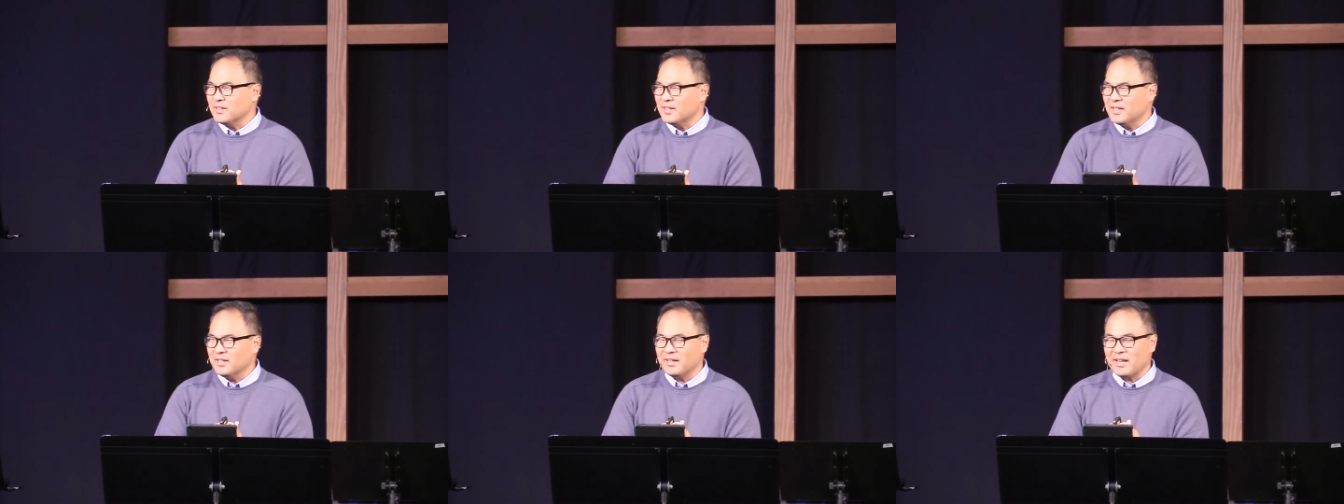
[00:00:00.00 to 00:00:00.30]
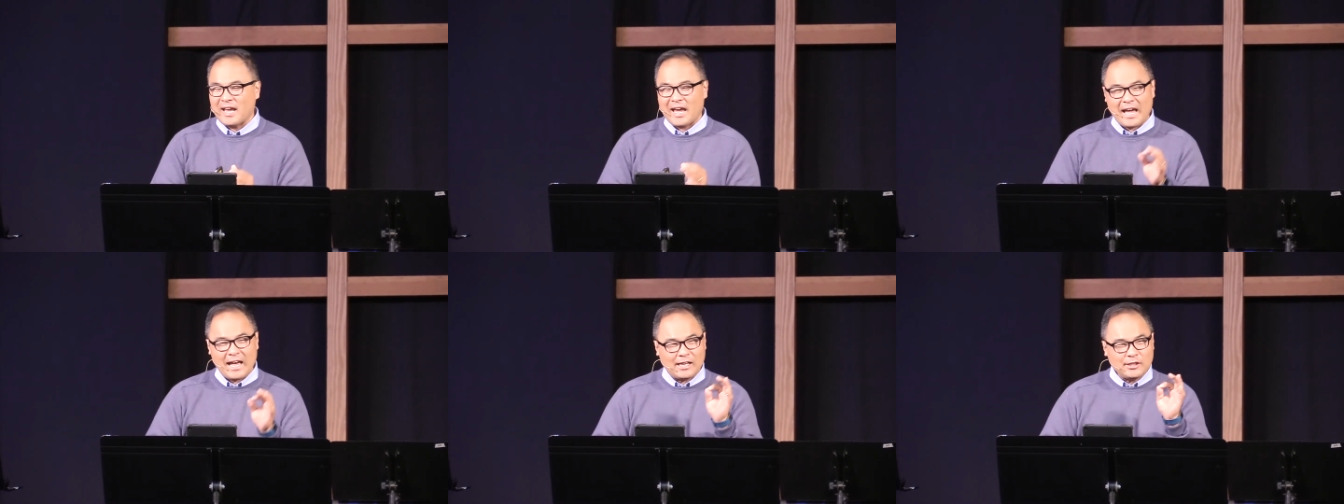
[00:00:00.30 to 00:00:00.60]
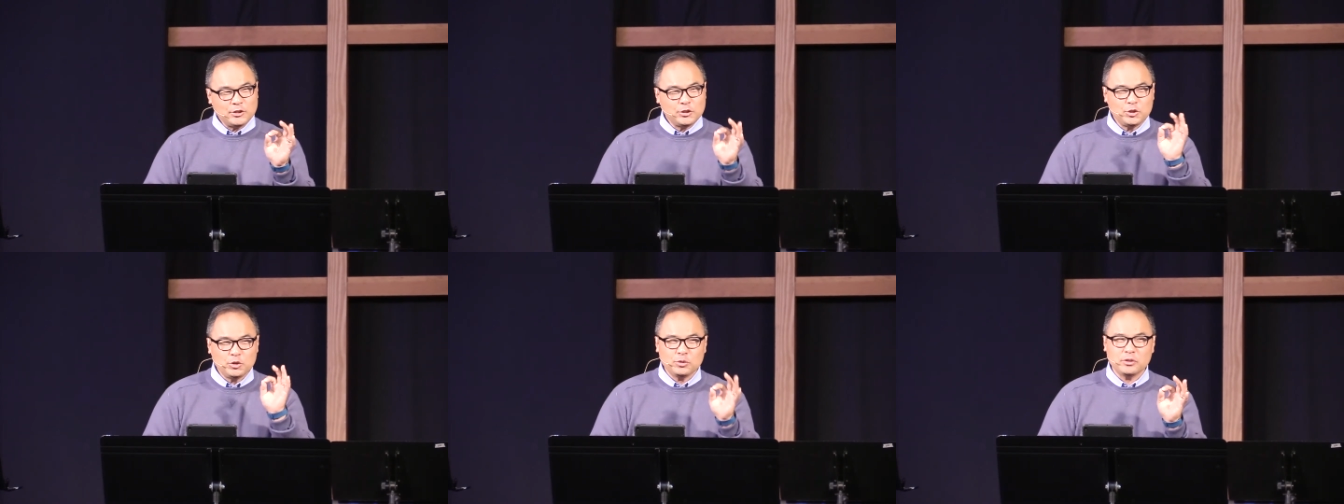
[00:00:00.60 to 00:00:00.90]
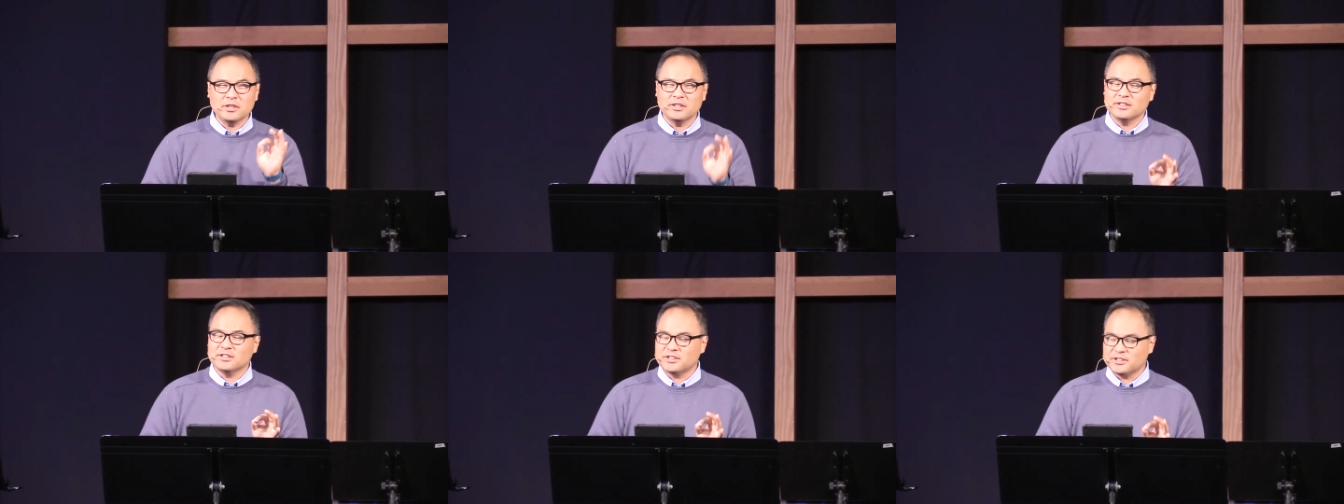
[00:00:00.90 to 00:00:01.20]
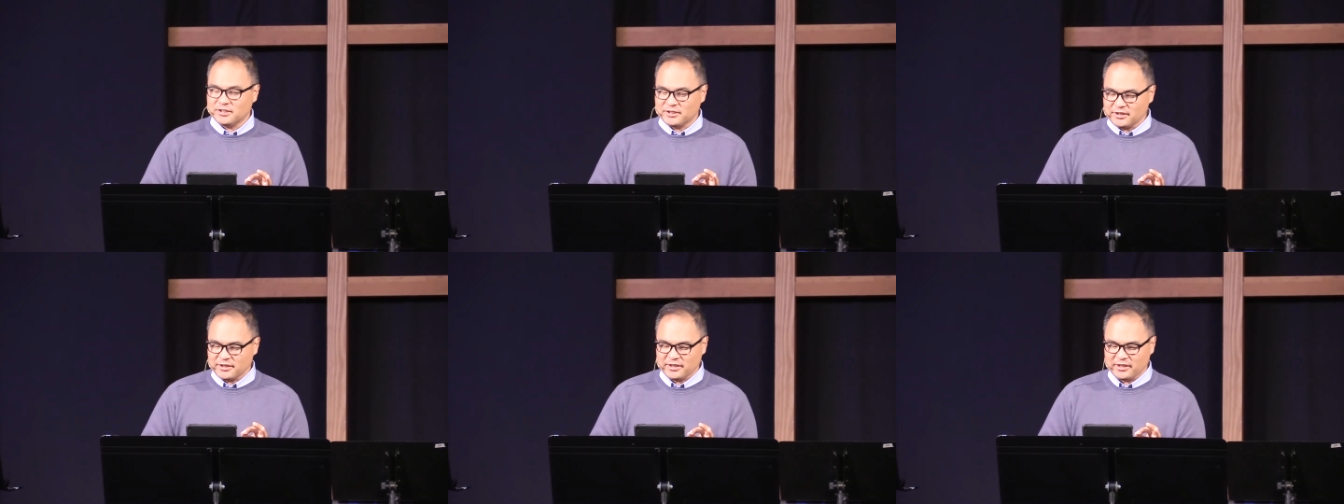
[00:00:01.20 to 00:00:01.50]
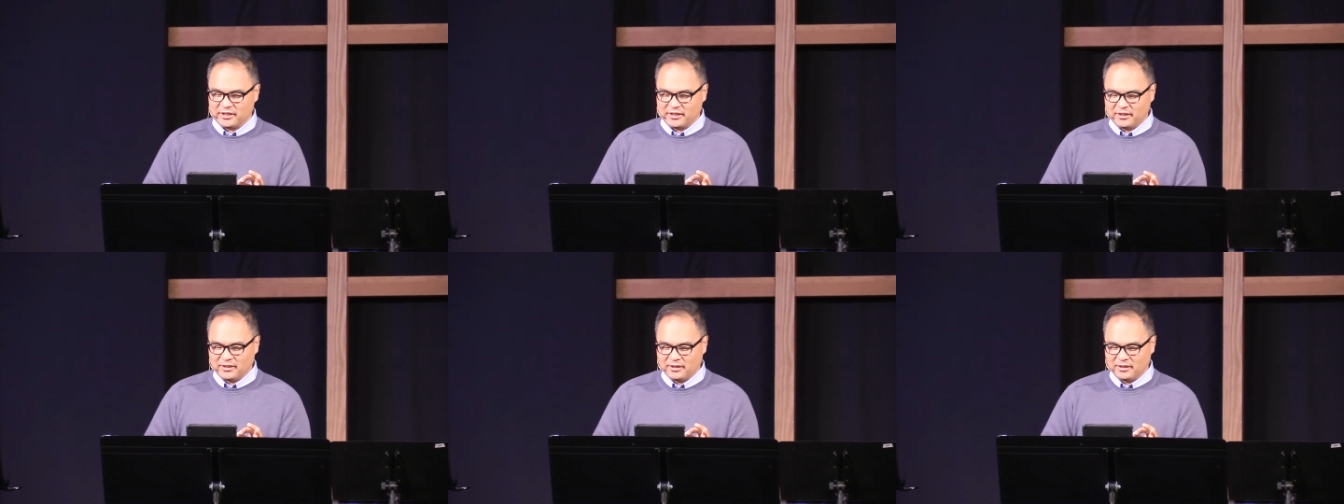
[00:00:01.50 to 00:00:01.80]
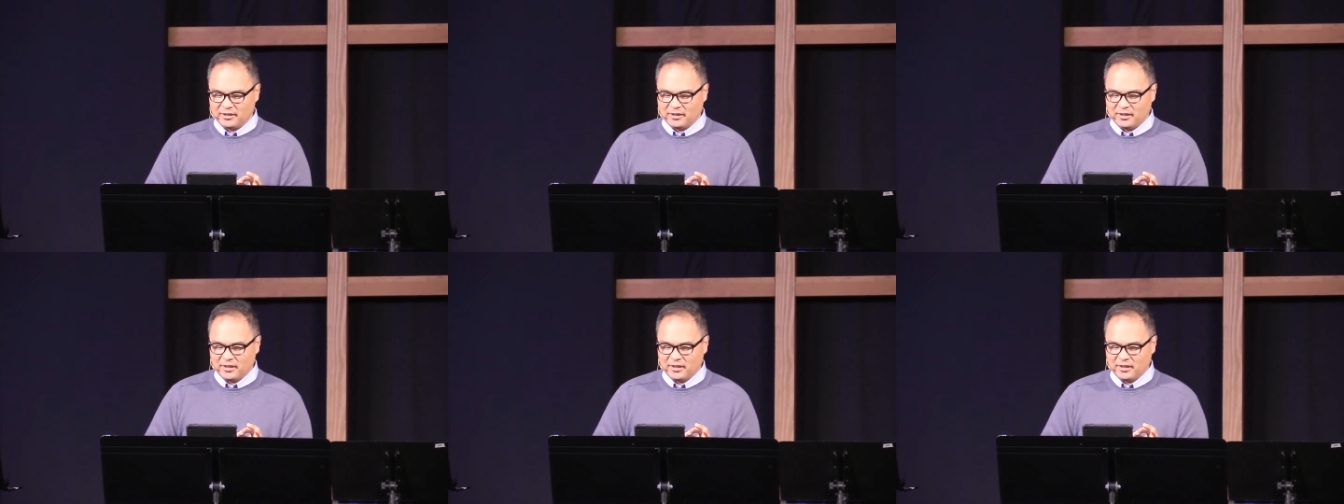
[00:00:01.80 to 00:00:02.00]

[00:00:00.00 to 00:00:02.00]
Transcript: and as you can see,